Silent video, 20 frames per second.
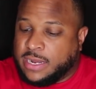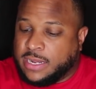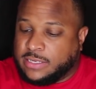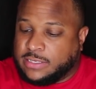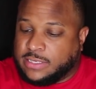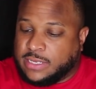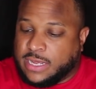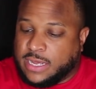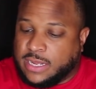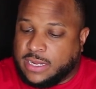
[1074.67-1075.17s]

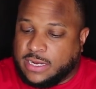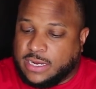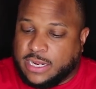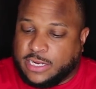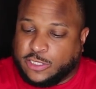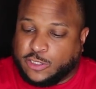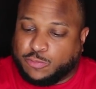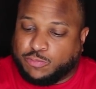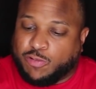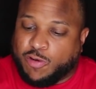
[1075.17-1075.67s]
that
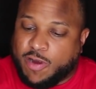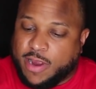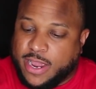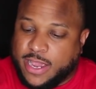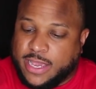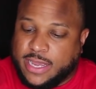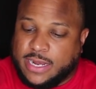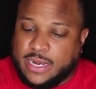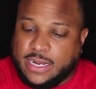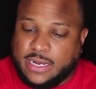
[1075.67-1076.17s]
is
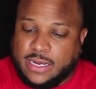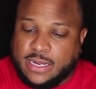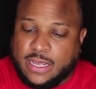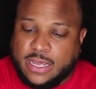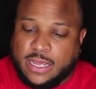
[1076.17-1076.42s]
praying